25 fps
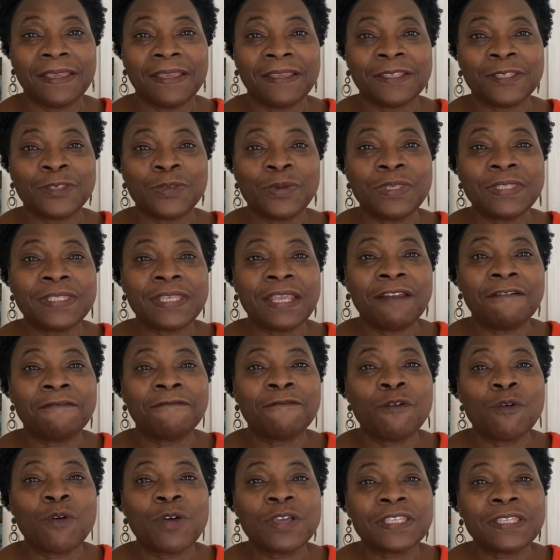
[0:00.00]
So instead of
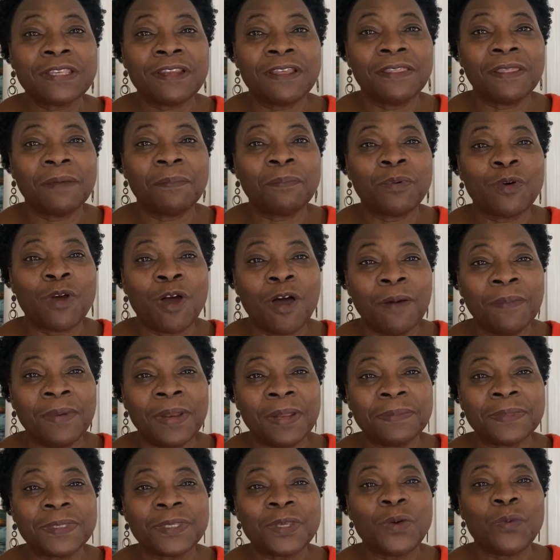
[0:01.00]
focusing on the
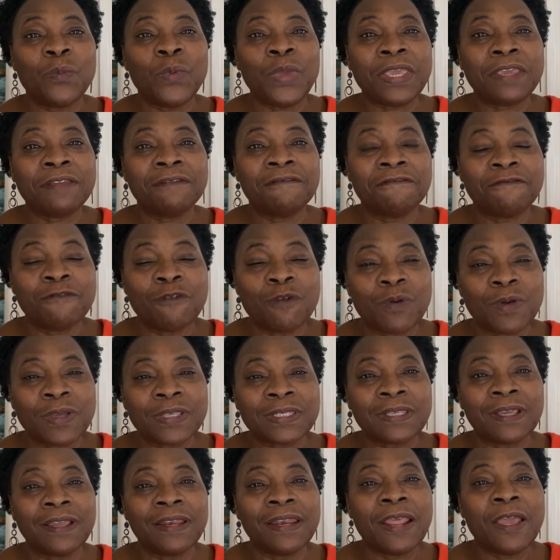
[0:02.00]
problems, we can
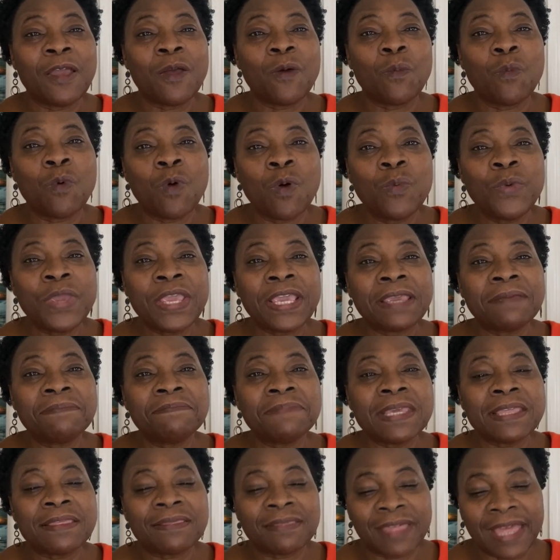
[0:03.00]
focus on what we can
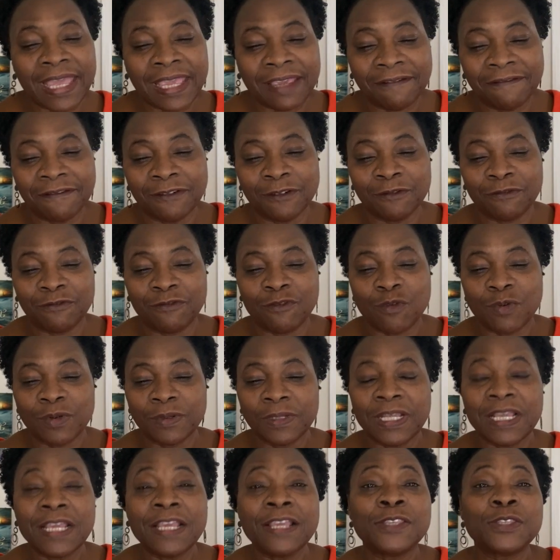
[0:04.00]
be thankful for.
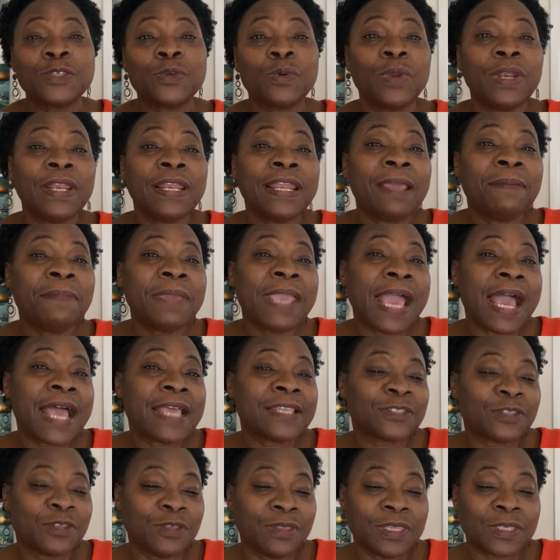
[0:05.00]
So let me
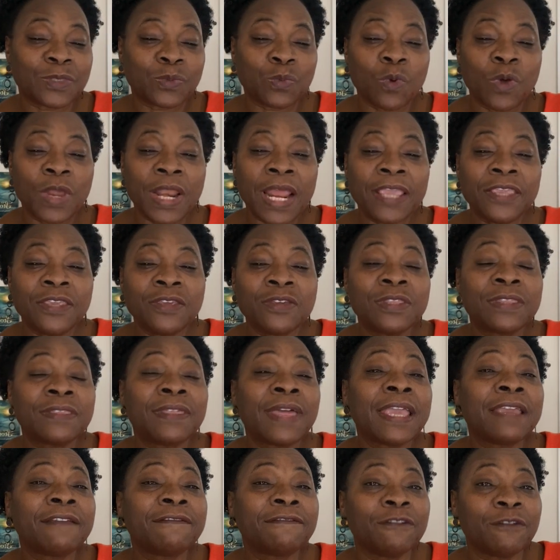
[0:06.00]
ask you this. What are you
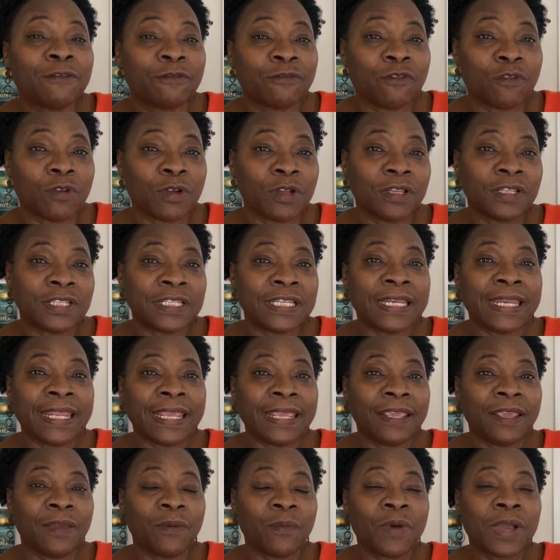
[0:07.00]
thankful for
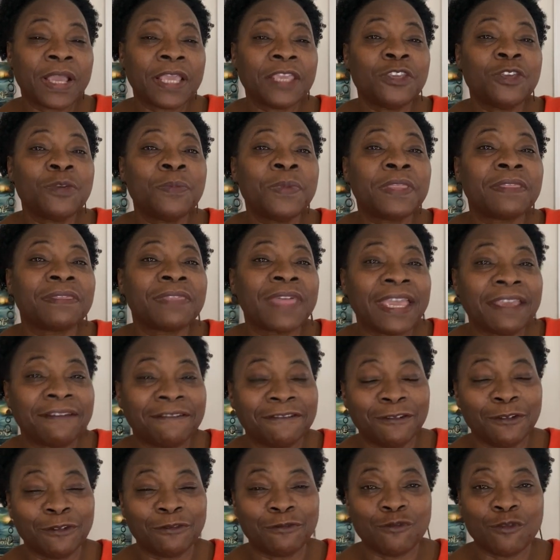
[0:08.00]
today? What can you be
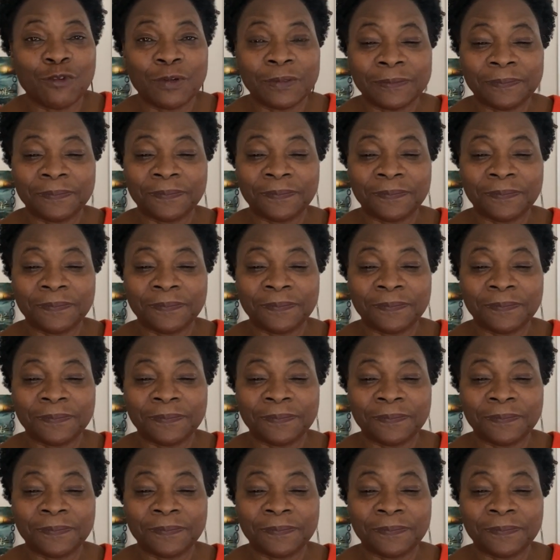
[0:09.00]
thankful for?